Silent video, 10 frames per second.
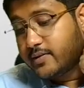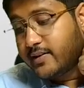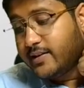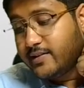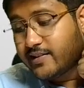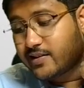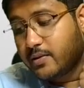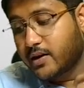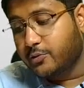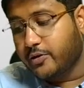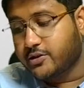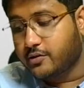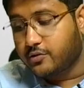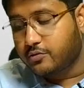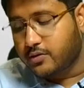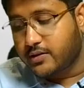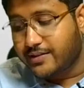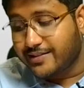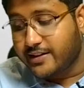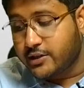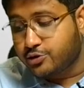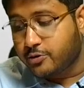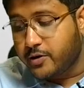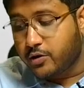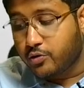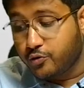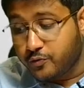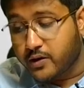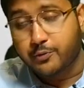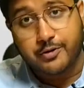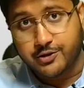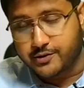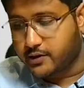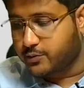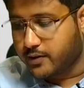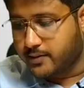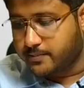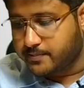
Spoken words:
See, these are similar questions, so these should be your homework questions as well,